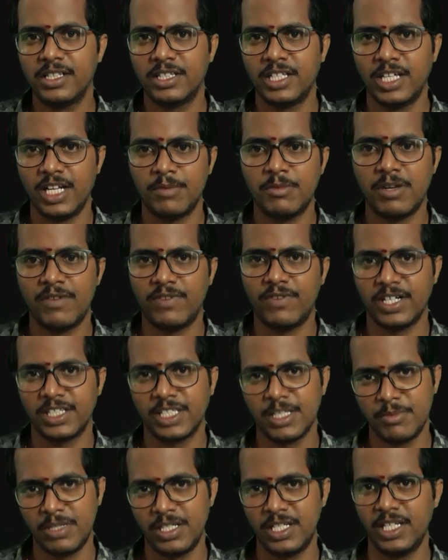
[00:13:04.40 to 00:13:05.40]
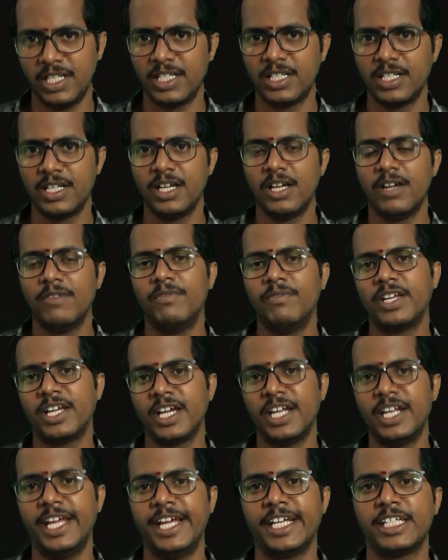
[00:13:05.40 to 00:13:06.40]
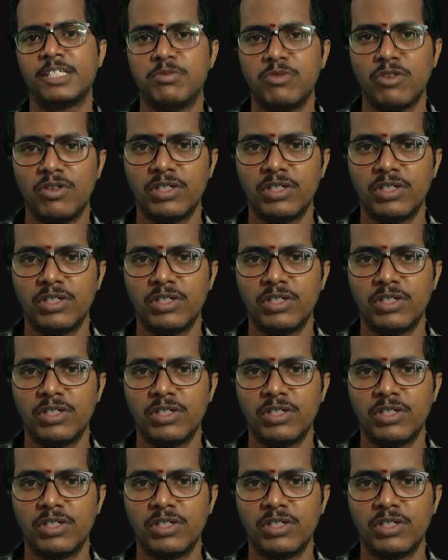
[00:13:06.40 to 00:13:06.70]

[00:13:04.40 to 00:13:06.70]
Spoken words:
theorem of arithmetic, we can explore